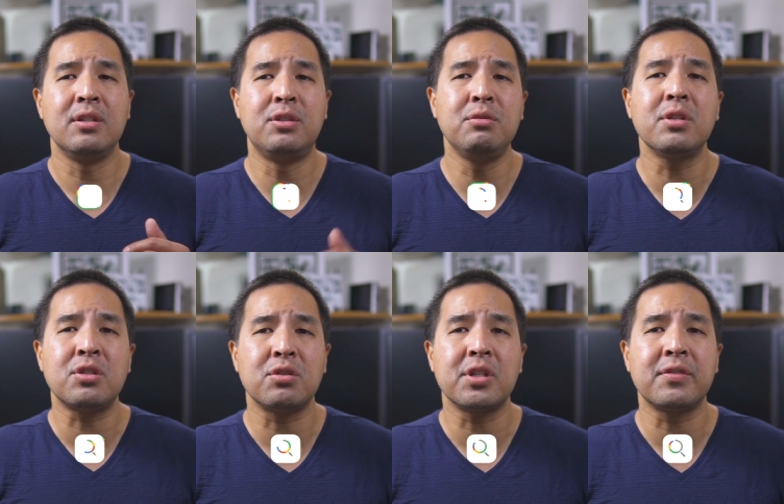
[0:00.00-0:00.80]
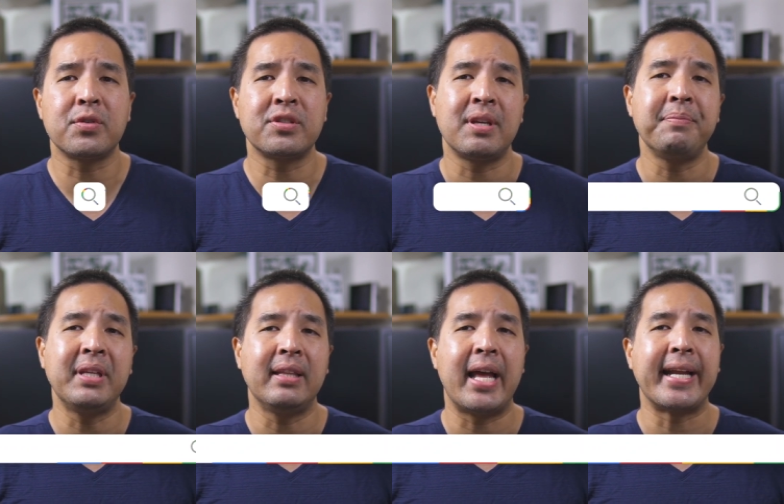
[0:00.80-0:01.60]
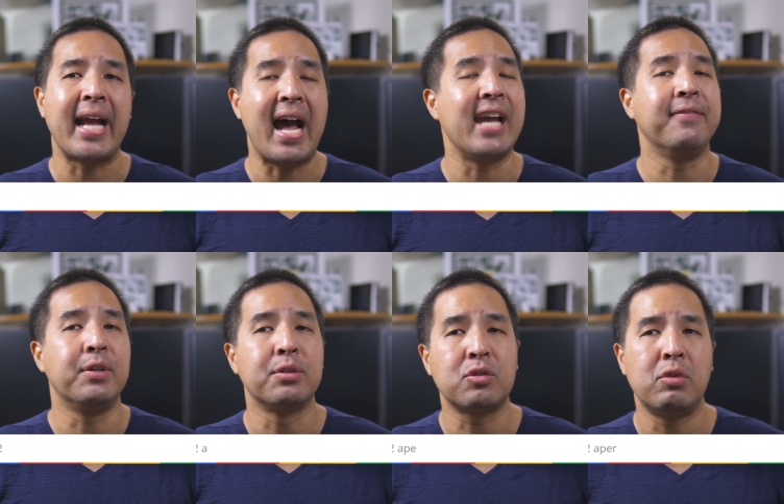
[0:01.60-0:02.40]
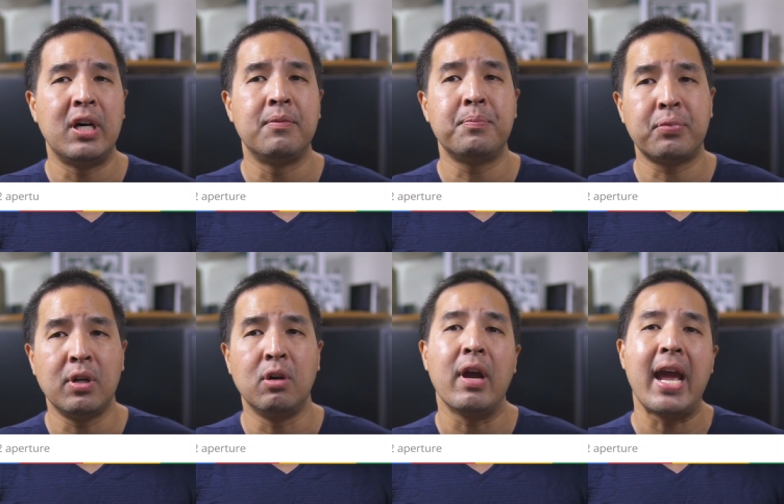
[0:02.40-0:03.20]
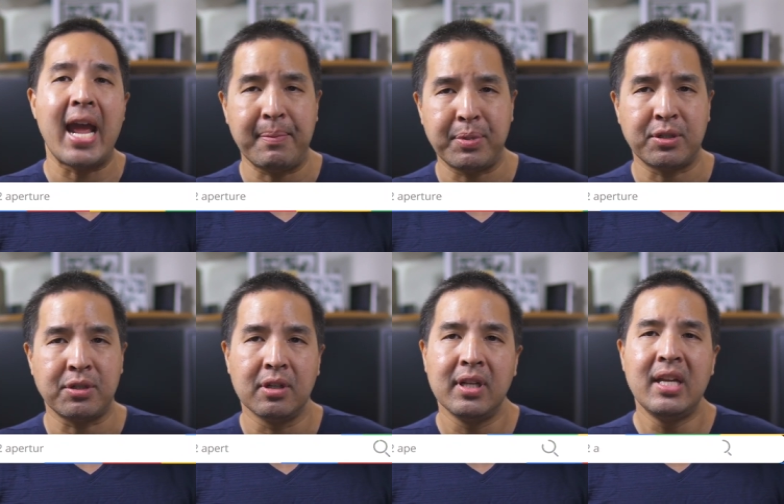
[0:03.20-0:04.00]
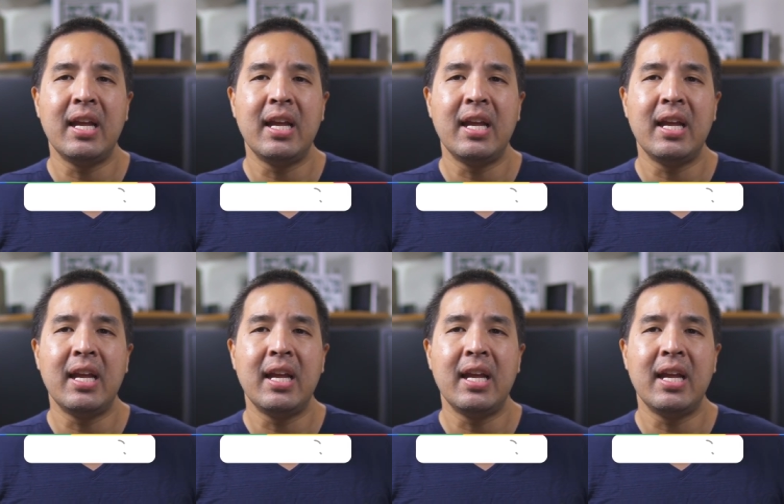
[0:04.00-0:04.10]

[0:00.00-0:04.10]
do a search for something like iPhone 12 Pro aperture